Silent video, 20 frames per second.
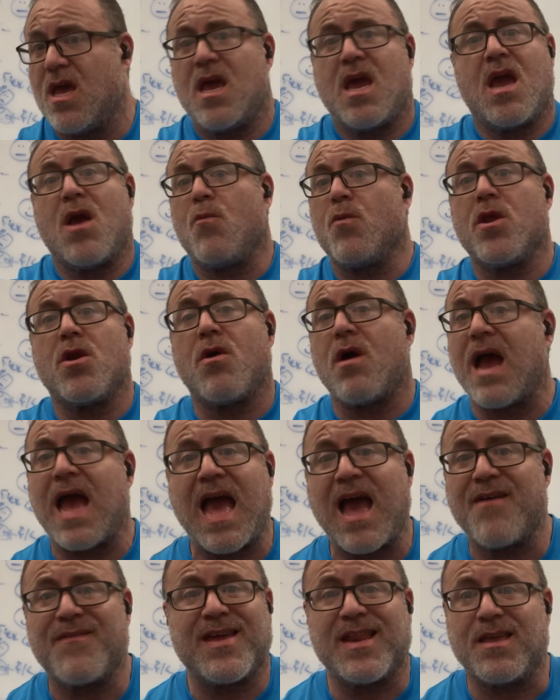And we don't
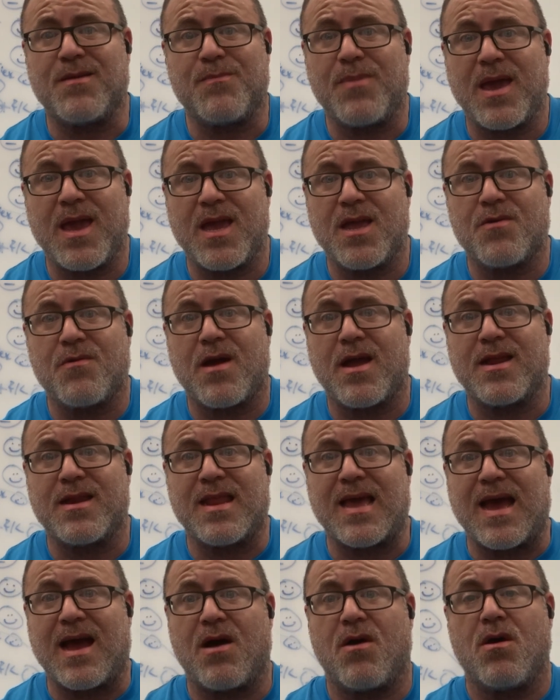have any pain right
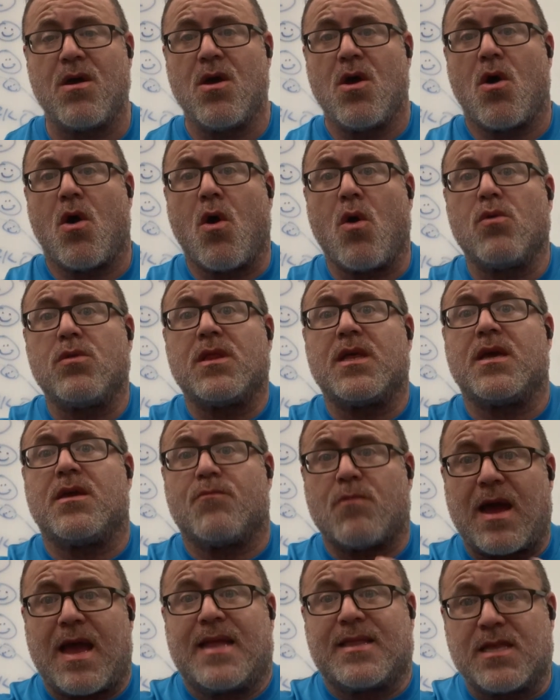now, only
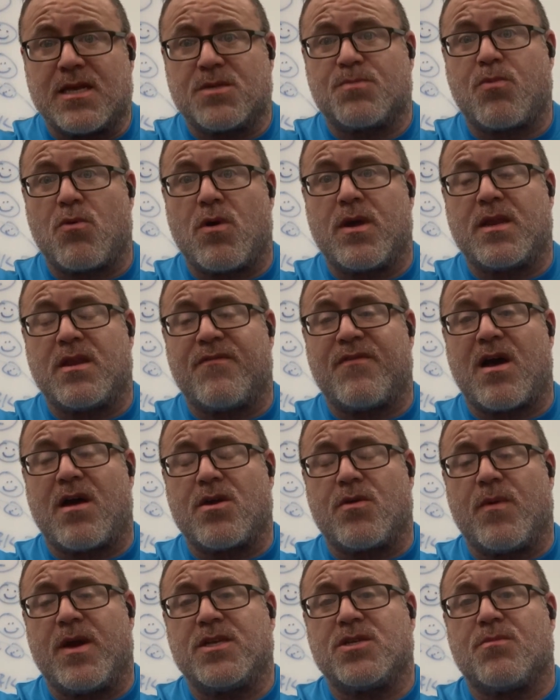right at this point in the
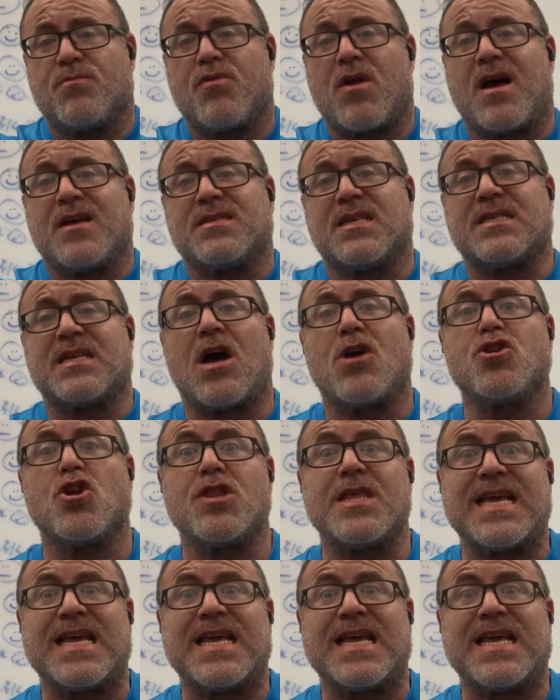evaluation process, under the